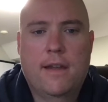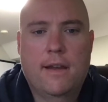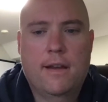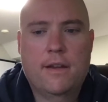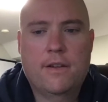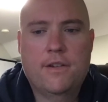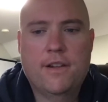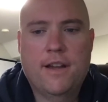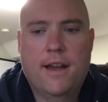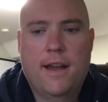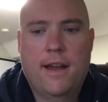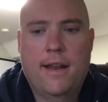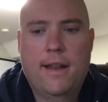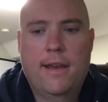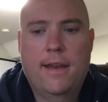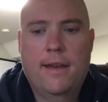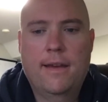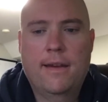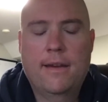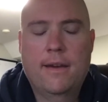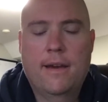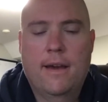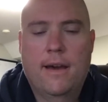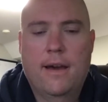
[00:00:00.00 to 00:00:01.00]
enamel
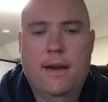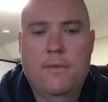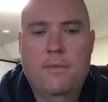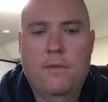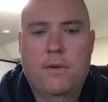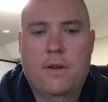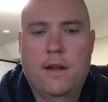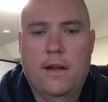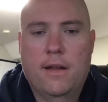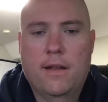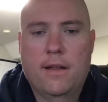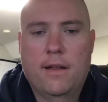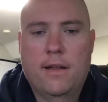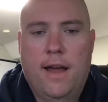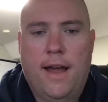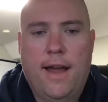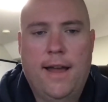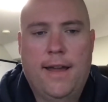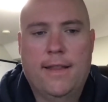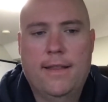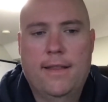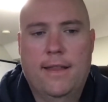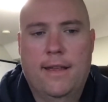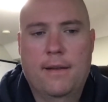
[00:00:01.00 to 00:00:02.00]
staying shiny,
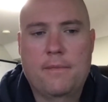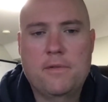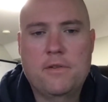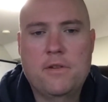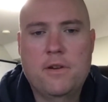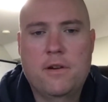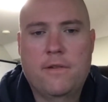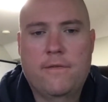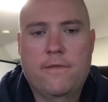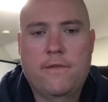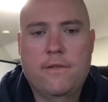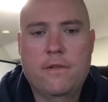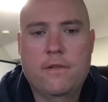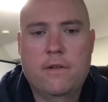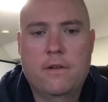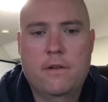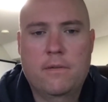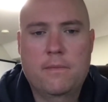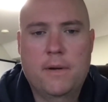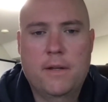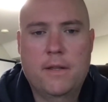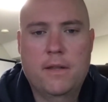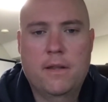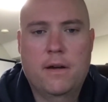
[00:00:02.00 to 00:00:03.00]
I can let
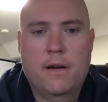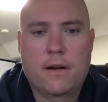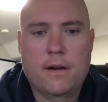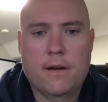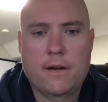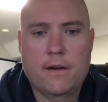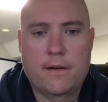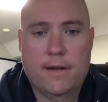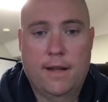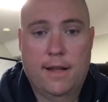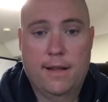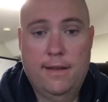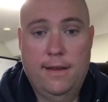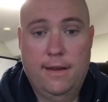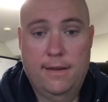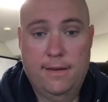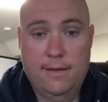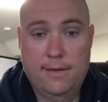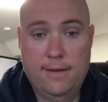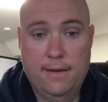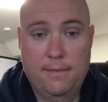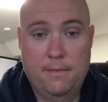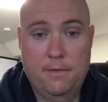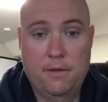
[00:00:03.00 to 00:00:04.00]
them soak for a little bit
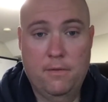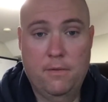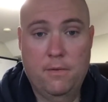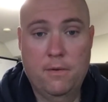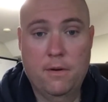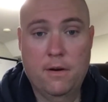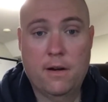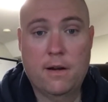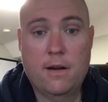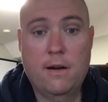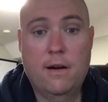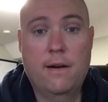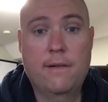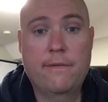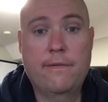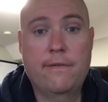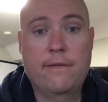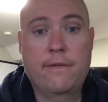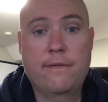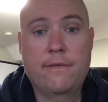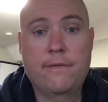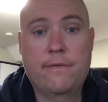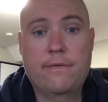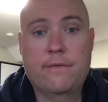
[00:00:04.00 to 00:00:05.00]
longer, and that takes some of the
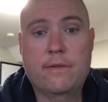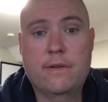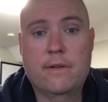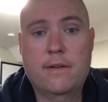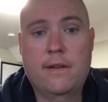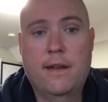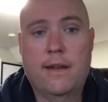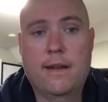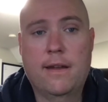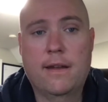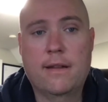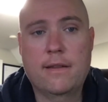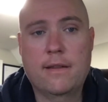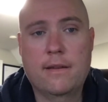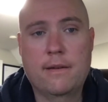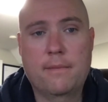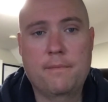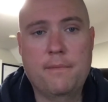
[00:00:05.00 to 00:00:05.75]
work off of